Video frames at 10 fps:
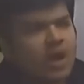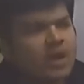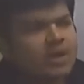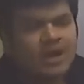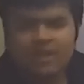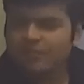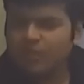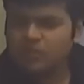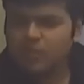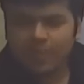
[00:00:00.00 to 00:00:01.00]
Credit
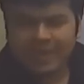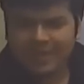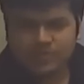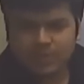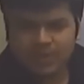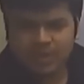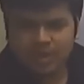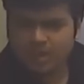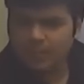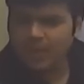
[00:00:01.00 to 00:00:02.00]
default swap, I guess we
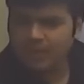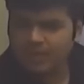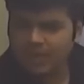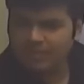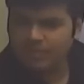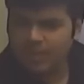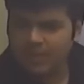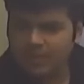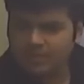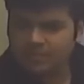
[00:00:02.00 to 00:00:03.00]
did we cover in level 1?
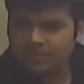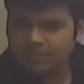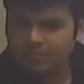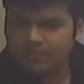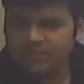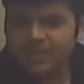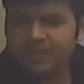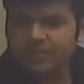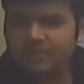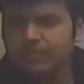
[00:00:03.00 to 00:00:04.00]
Because I can
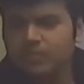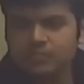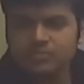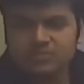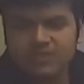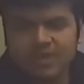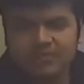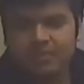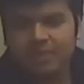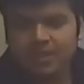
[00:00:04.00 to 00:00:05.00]
confused.
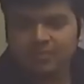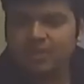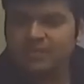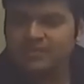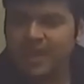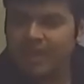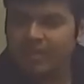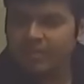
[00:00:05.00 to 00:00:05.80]
CFA mein it's there.